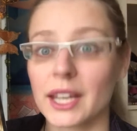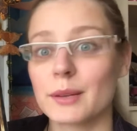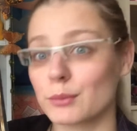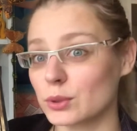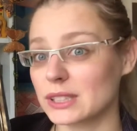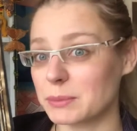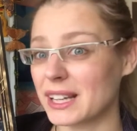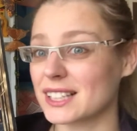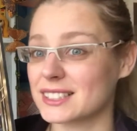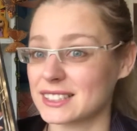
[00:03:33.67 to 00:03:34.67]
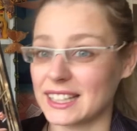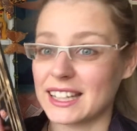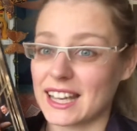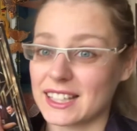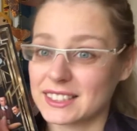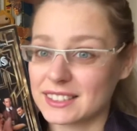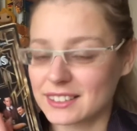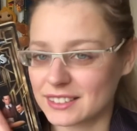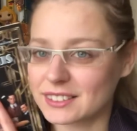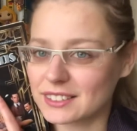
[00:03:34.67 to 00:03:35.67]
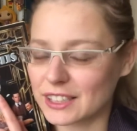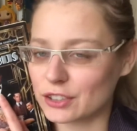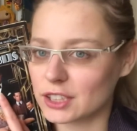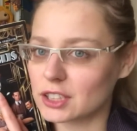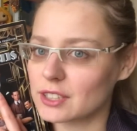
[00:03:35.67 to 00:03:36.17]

mostly because it has Leonardo